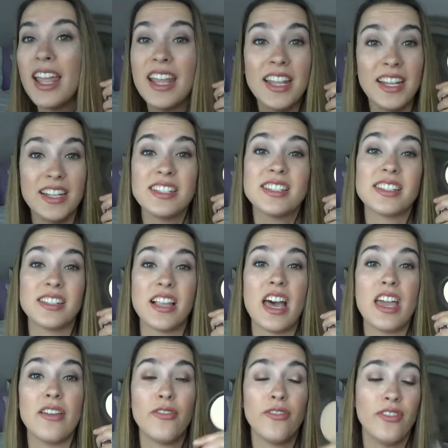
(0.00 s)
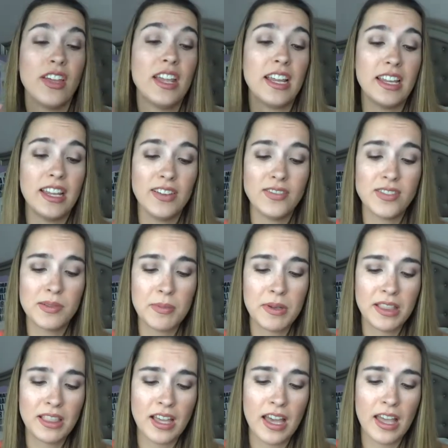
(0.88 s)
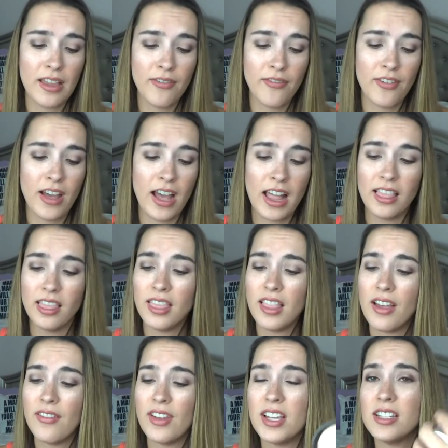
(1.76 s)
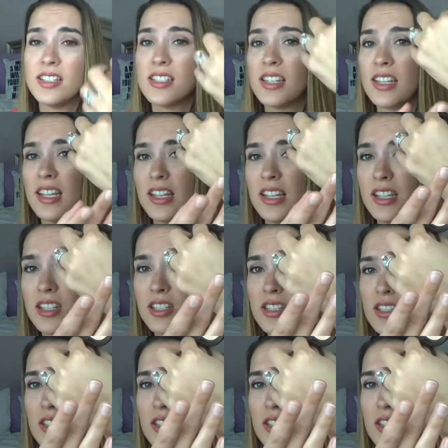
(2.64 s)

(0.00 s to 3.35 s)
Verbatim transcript: it is life. It gives me life. I love it. It is